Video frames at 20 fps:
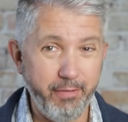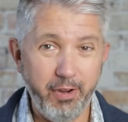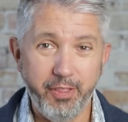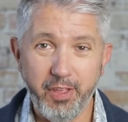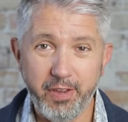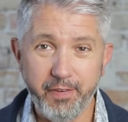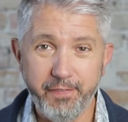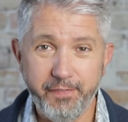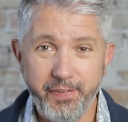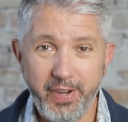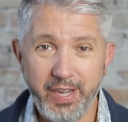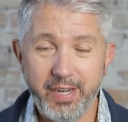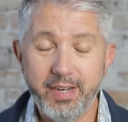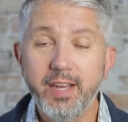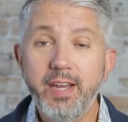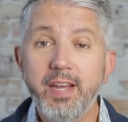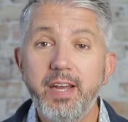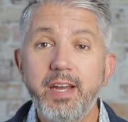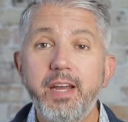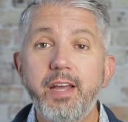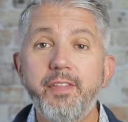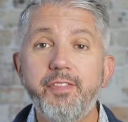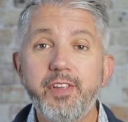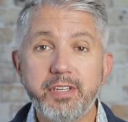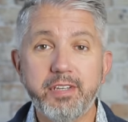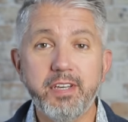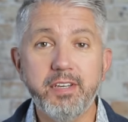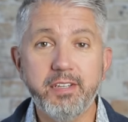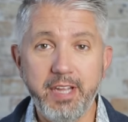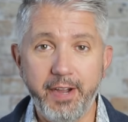everything fit,
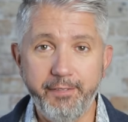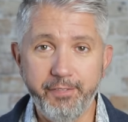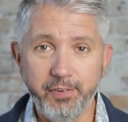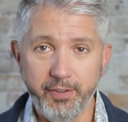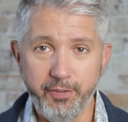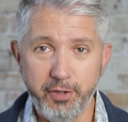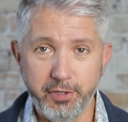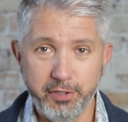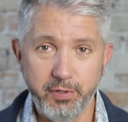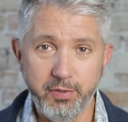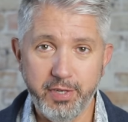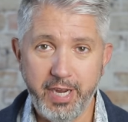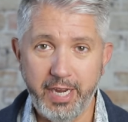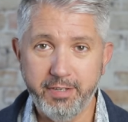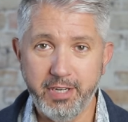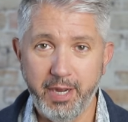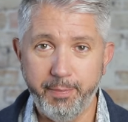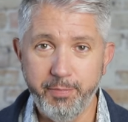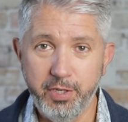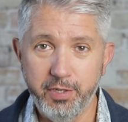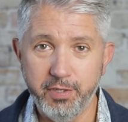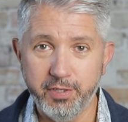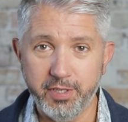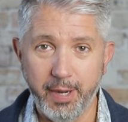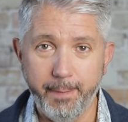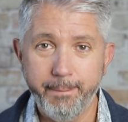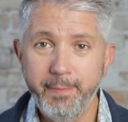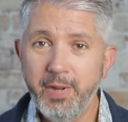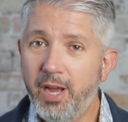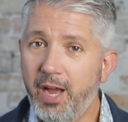this is definitely the suitcase I'm
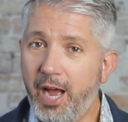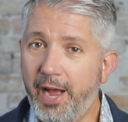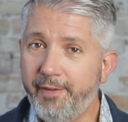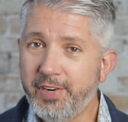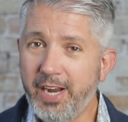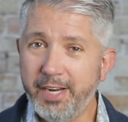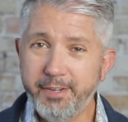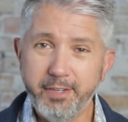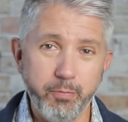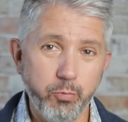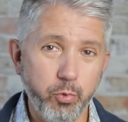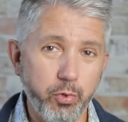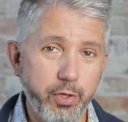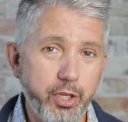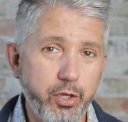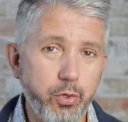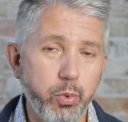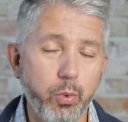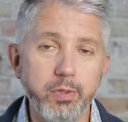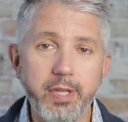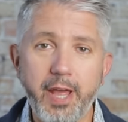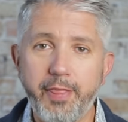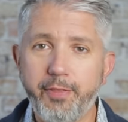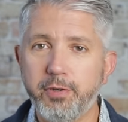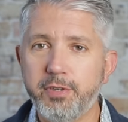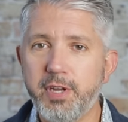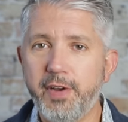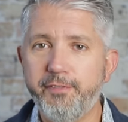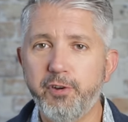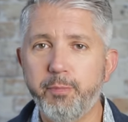using. I've got some really cool leather
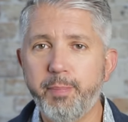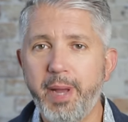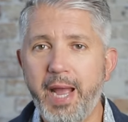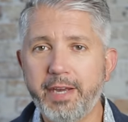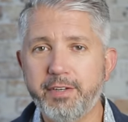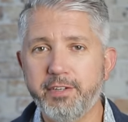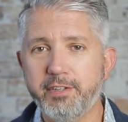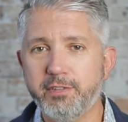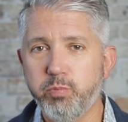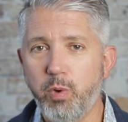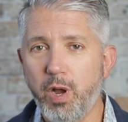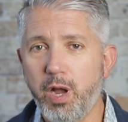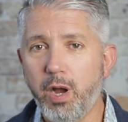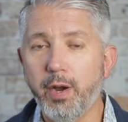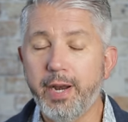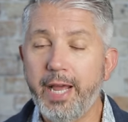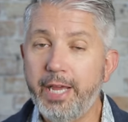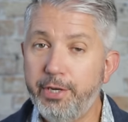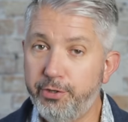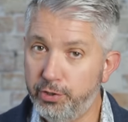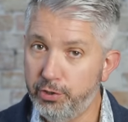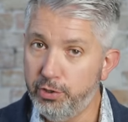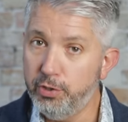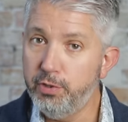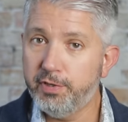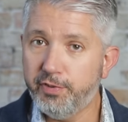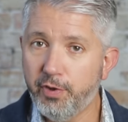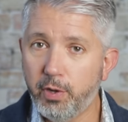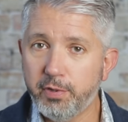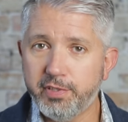duffel bags as well, and I do
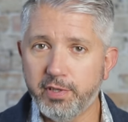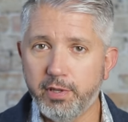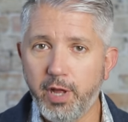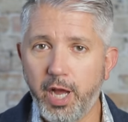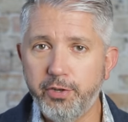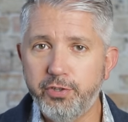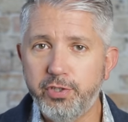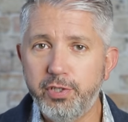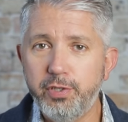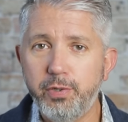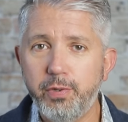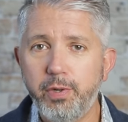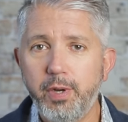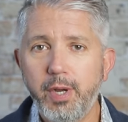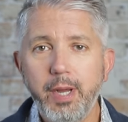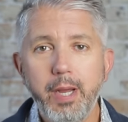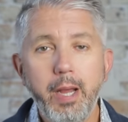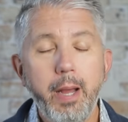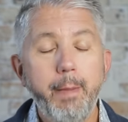use those a lot too,